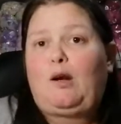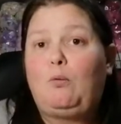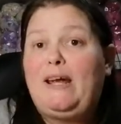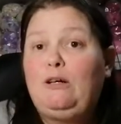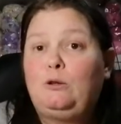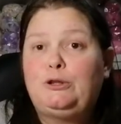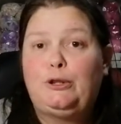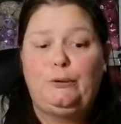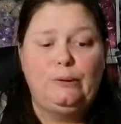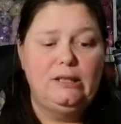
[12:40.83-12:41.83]
week or
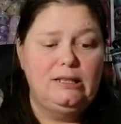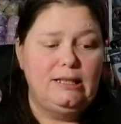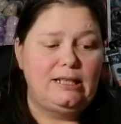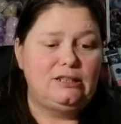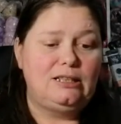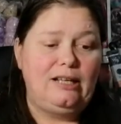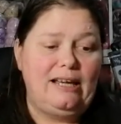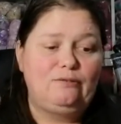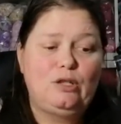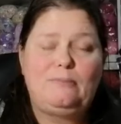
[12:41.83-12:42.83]
2 until I
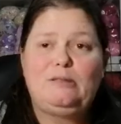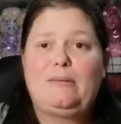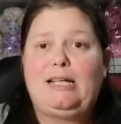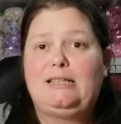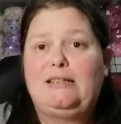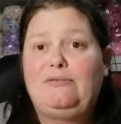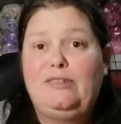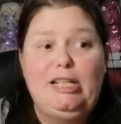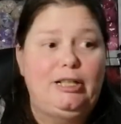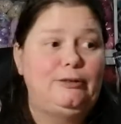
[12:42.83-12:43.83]
have time to make another
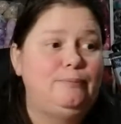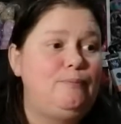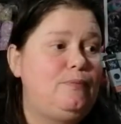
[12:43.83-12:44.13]
video.